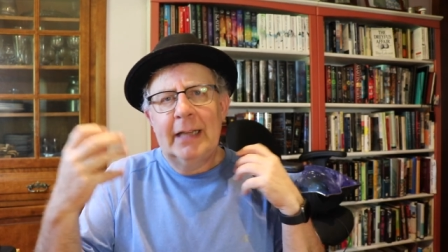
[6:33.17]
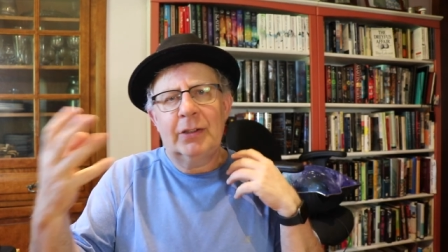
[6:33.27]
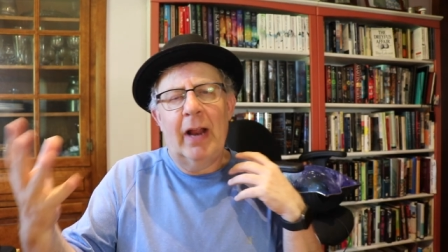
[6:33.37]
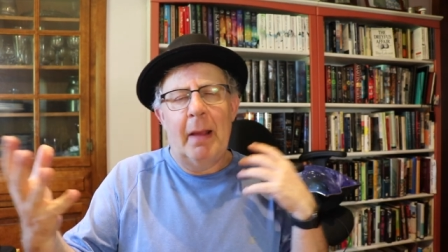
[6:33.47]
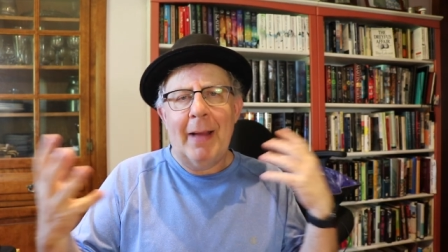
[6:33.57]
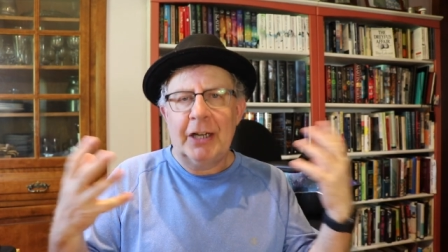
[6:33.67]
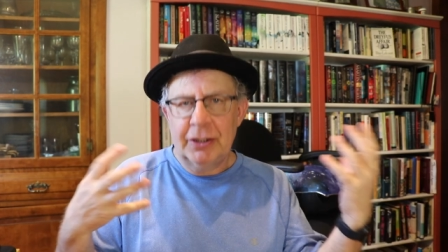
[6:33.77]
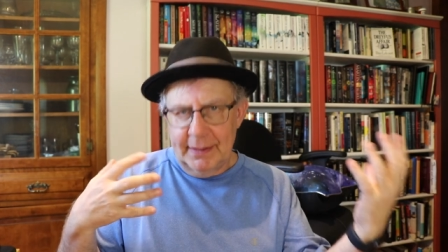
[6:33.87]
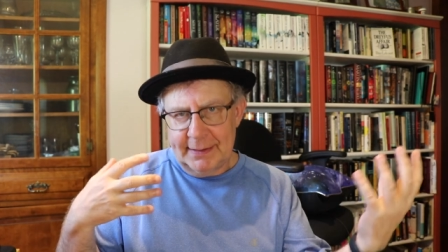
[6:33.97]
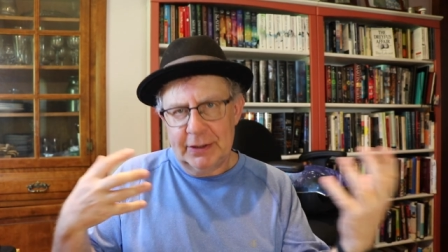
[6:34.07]
So I
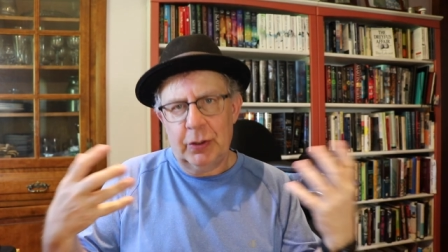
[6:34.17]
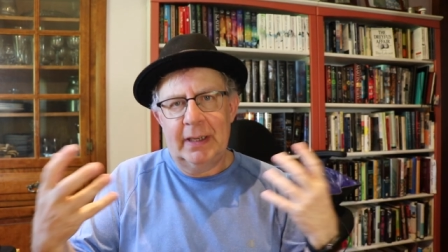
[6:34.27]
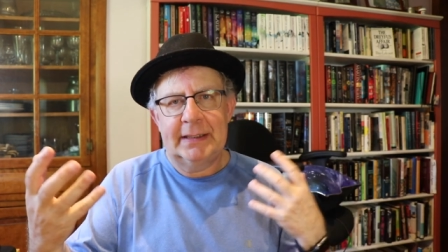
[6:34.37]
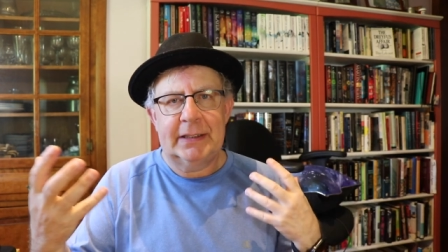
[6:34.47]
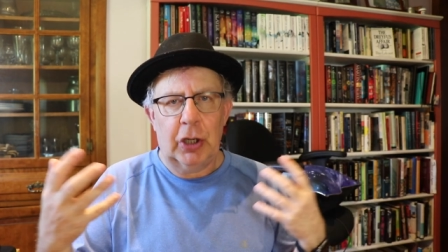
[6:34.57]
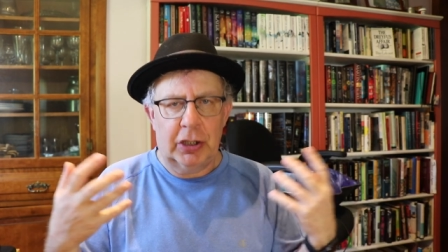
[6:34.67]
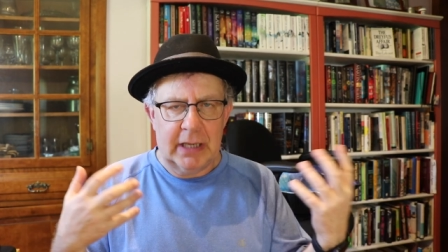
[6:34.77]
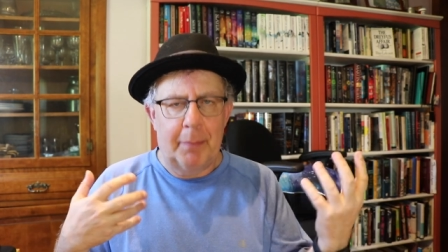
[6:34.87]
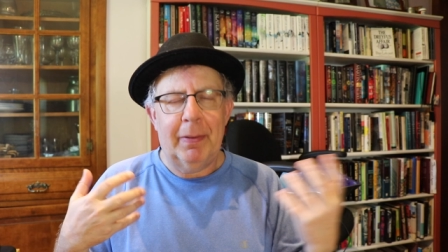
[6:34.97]
imagine this is going to start